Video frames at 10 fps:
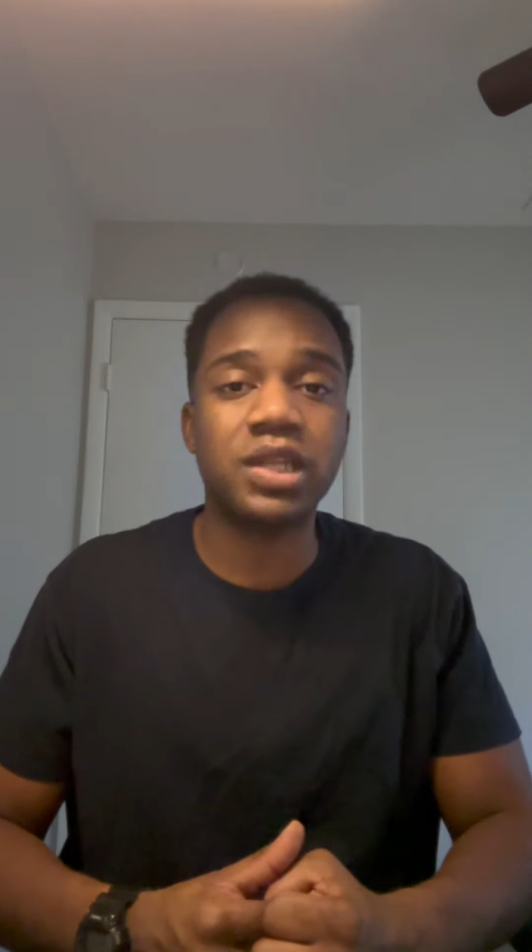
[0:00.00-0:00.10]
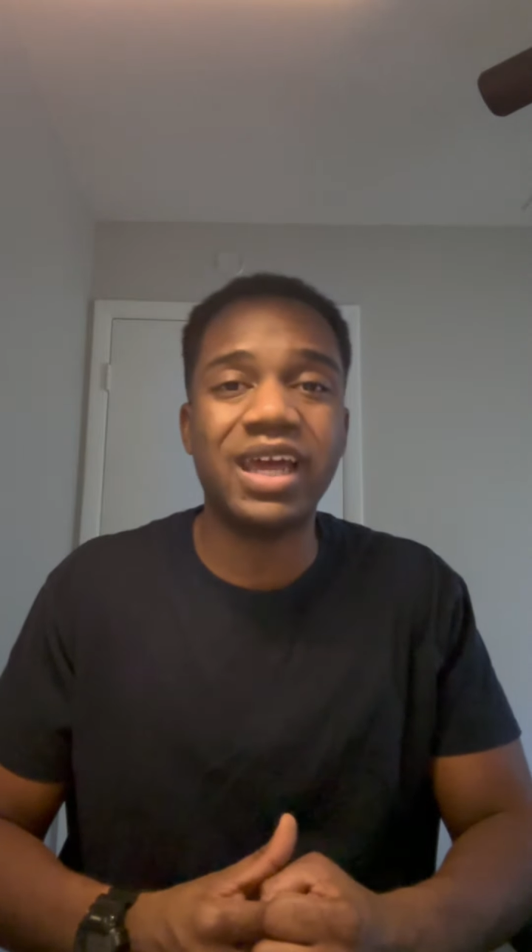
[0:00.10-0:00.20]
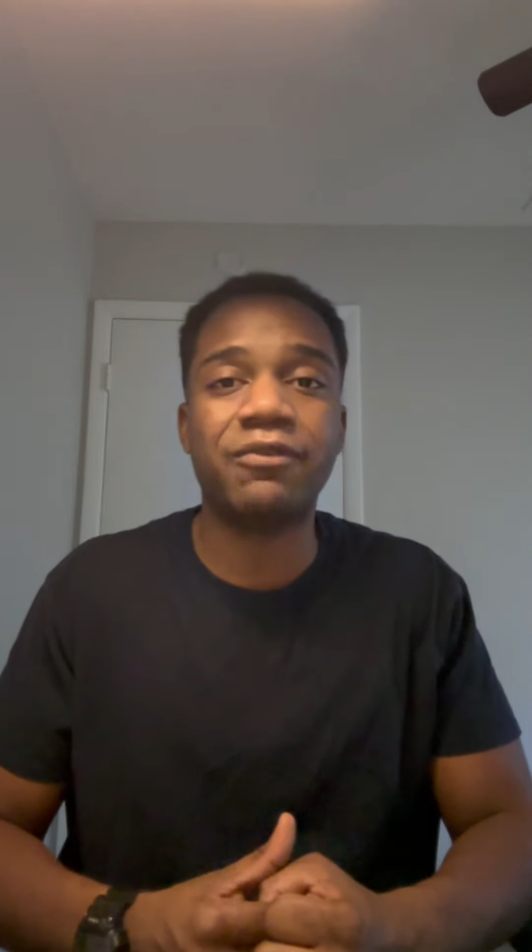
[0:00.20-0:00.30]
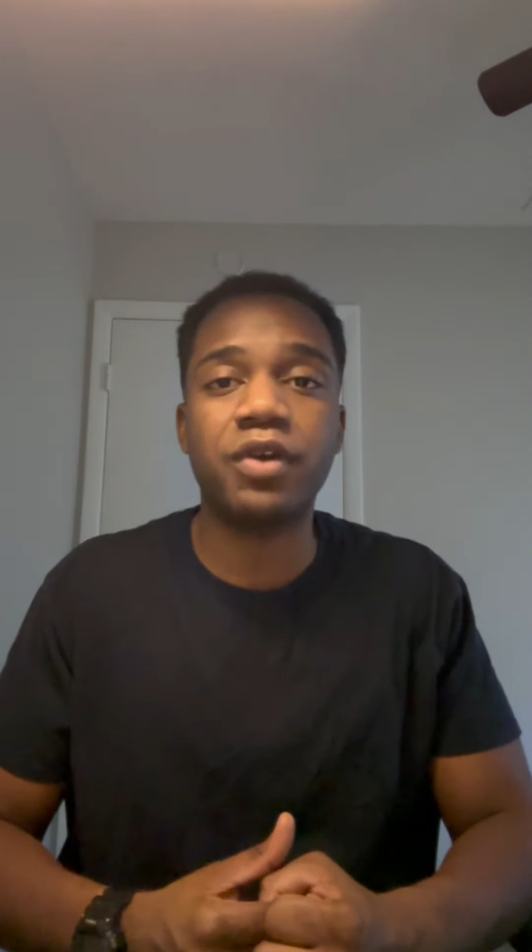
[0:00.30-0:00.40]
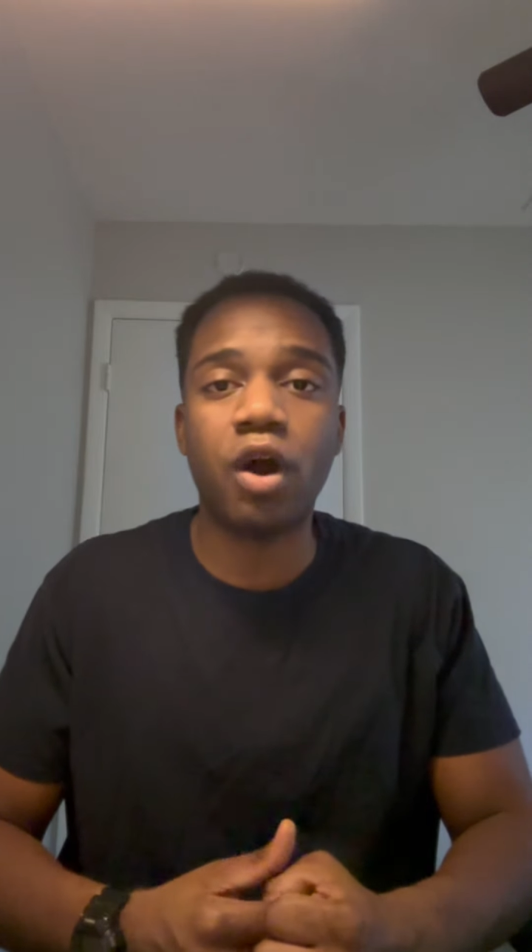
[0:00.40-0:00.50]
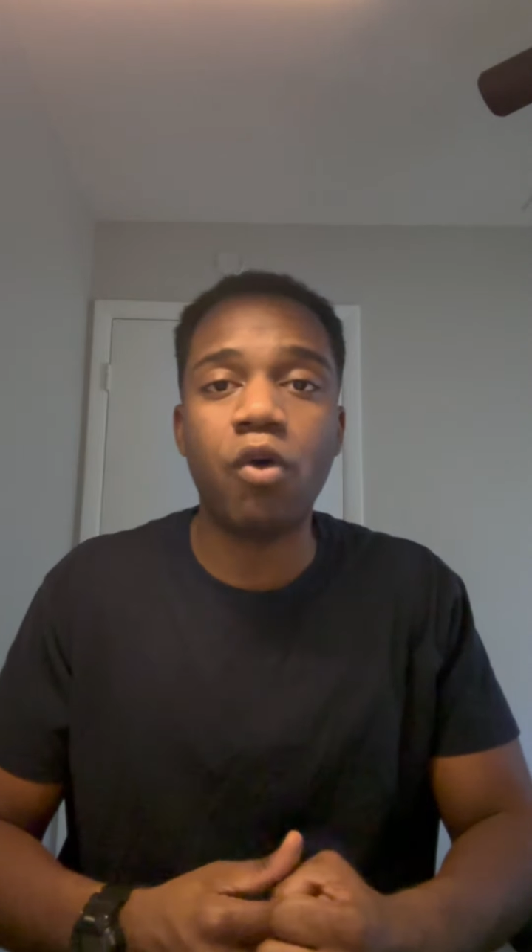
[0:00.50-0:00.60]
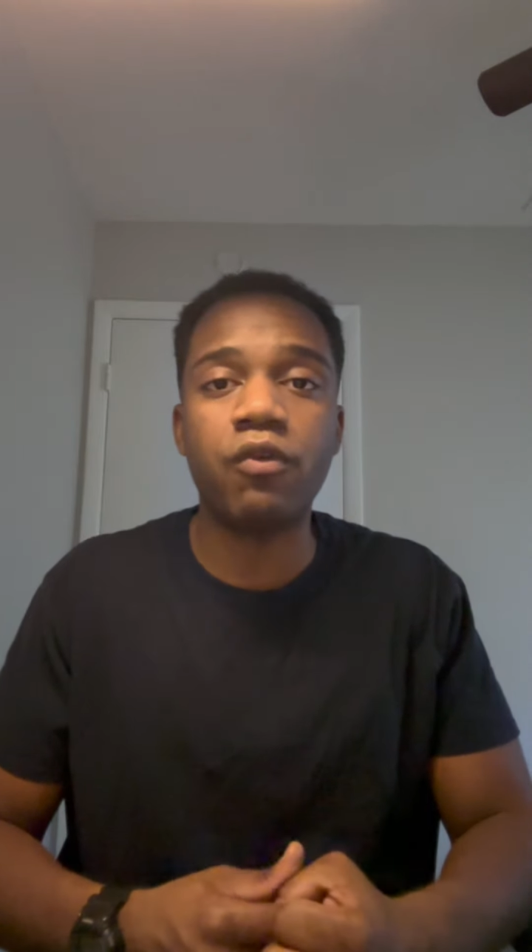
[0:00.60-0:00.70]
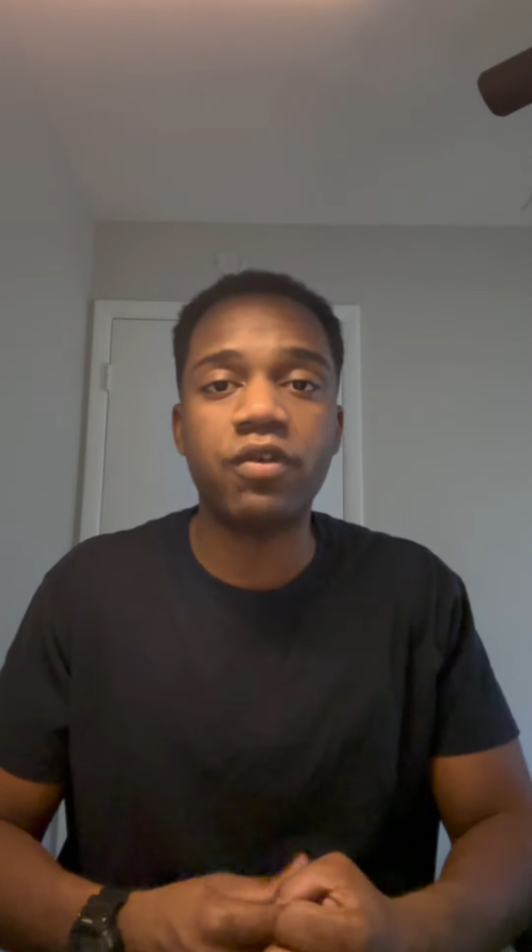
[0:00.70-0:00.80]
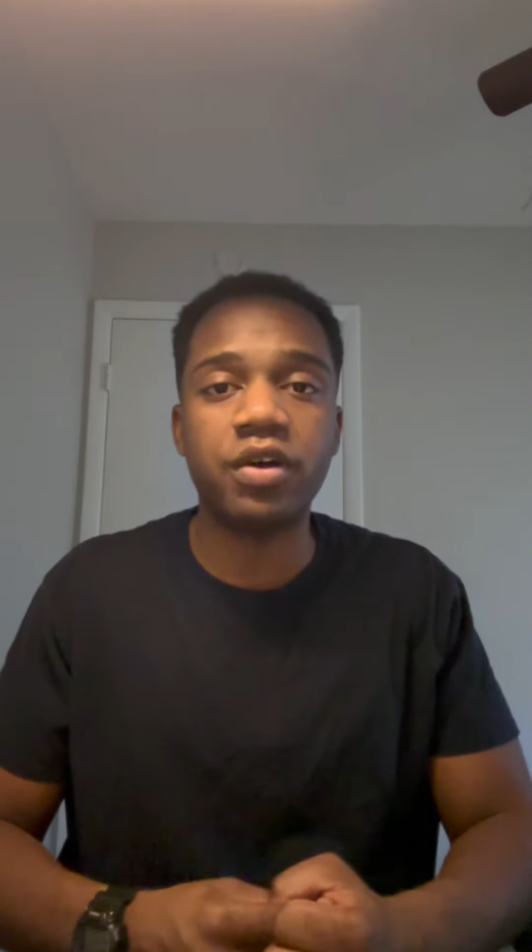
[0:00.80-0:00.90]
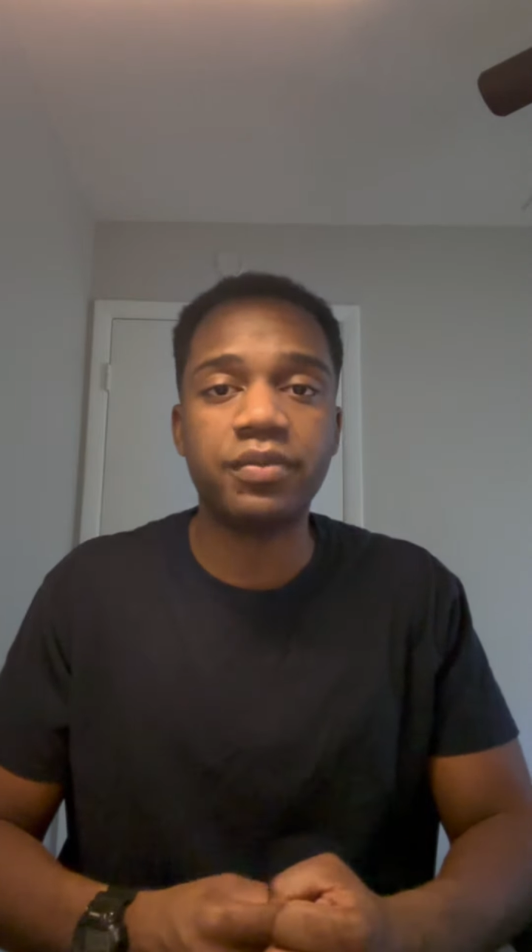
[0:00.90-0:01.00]
left
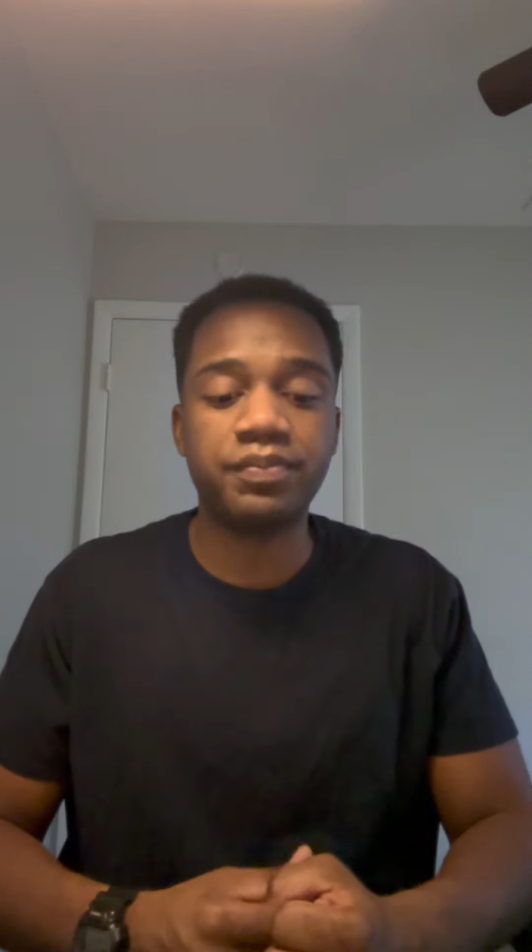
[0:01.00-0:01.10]
over.